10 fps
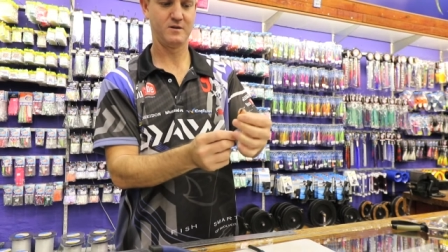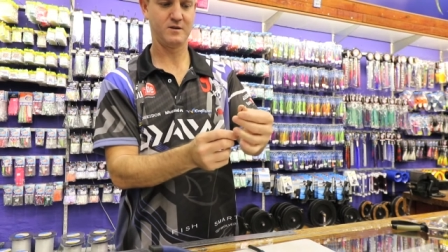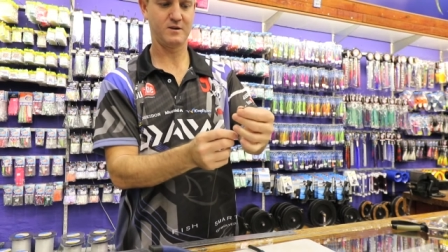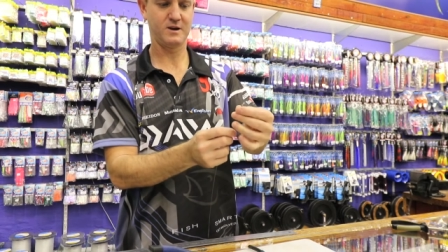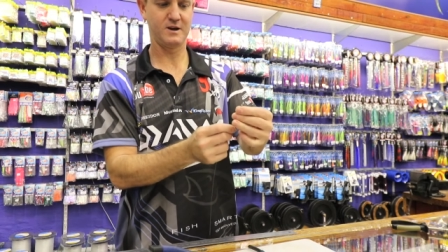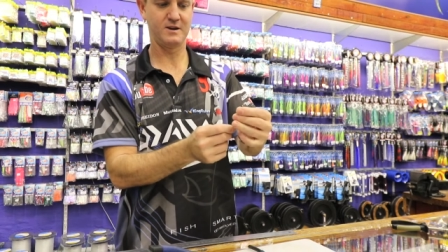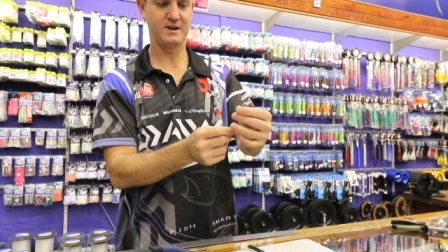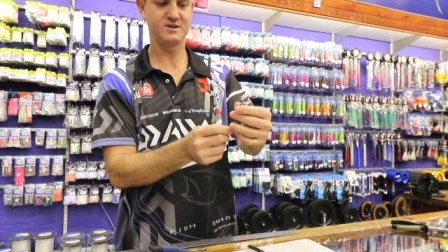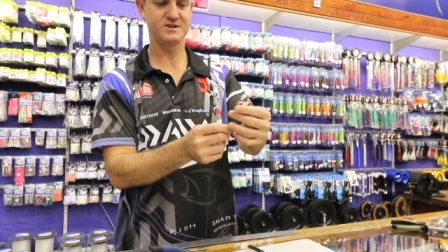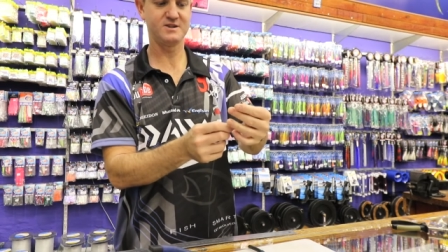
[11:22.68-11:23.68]
Okay,
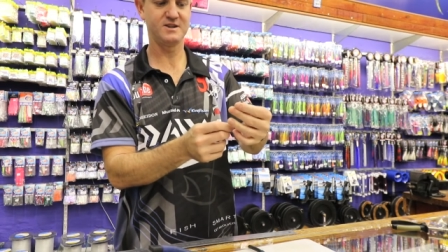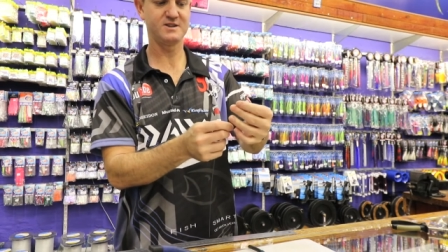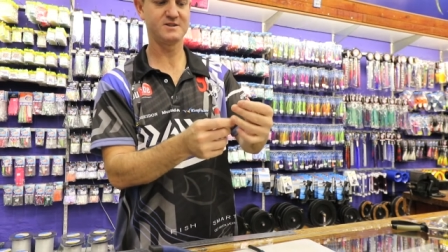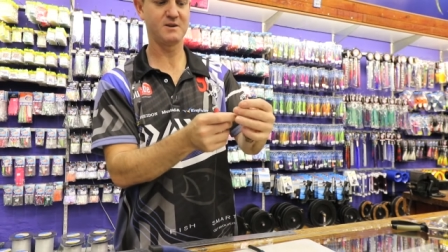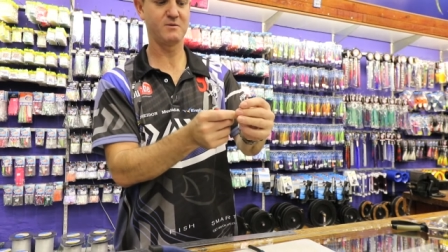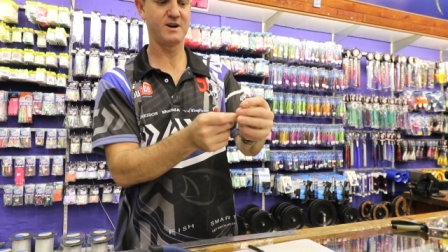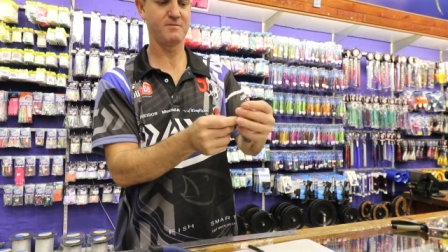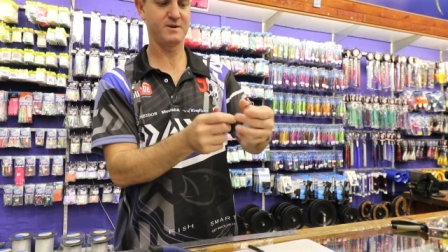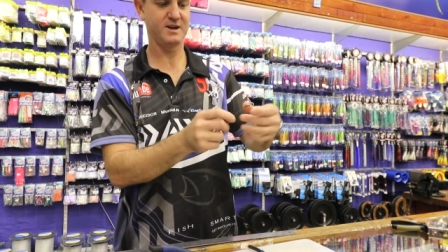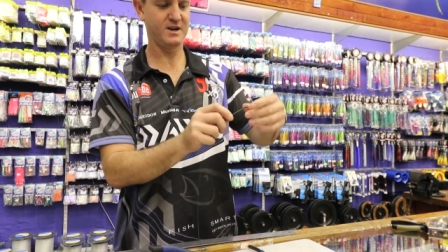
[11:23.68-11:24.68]
that just neatens that one
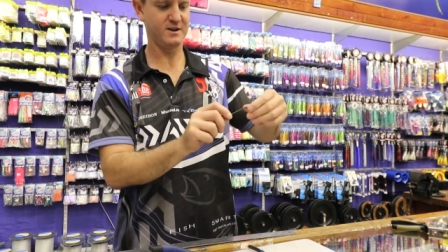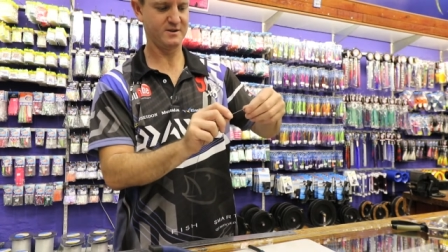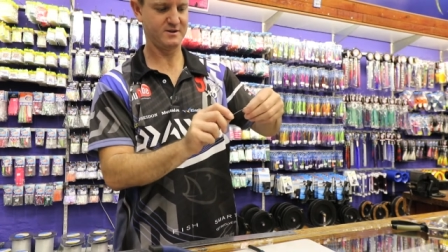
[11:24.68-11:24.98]
up again.